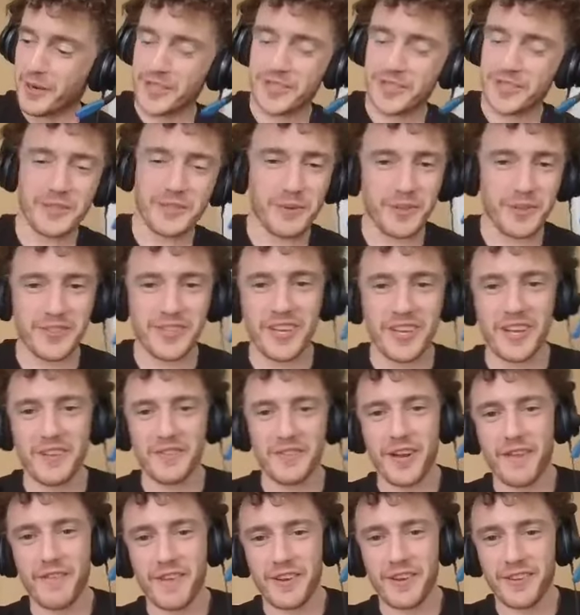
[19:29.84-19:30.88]
question was uh, if
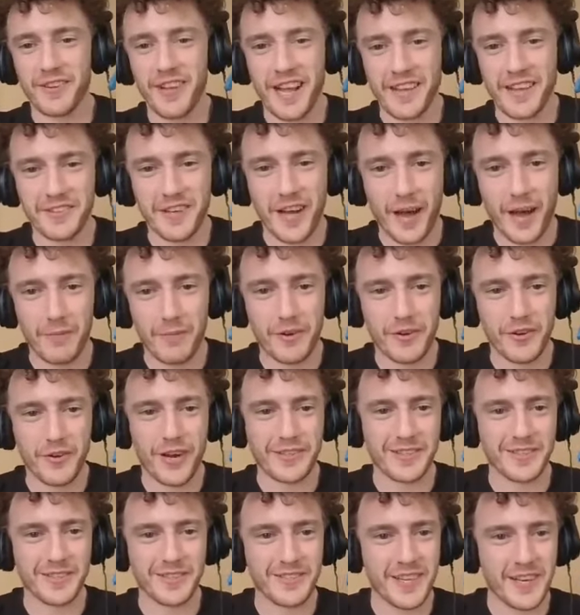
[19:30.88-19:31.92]
you have any last comment you
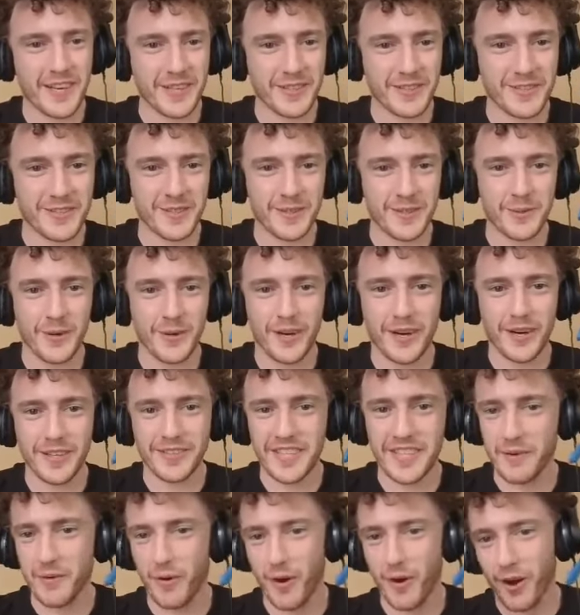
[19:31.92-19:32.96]
like to say to uh,
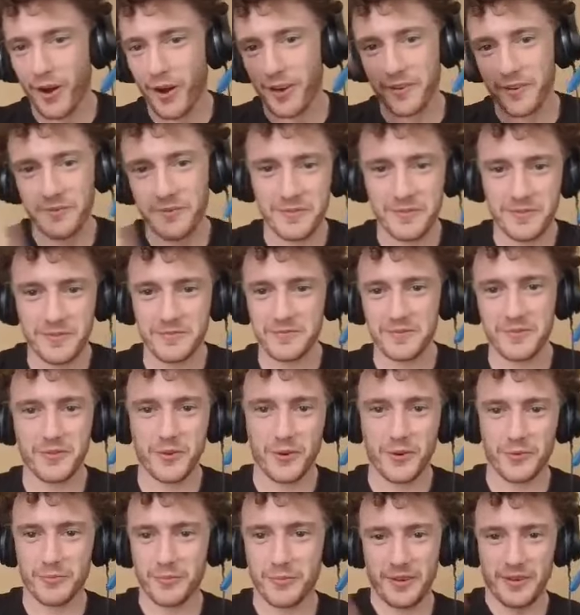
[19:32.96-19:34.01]
Dayron
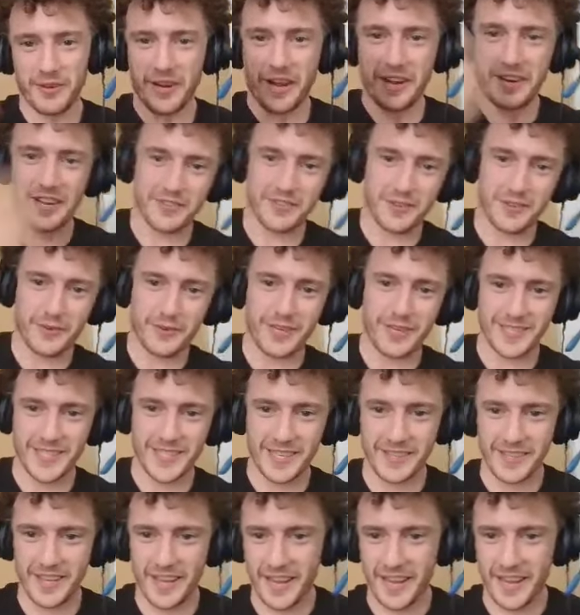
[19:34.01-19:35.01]
for, but I guess you already said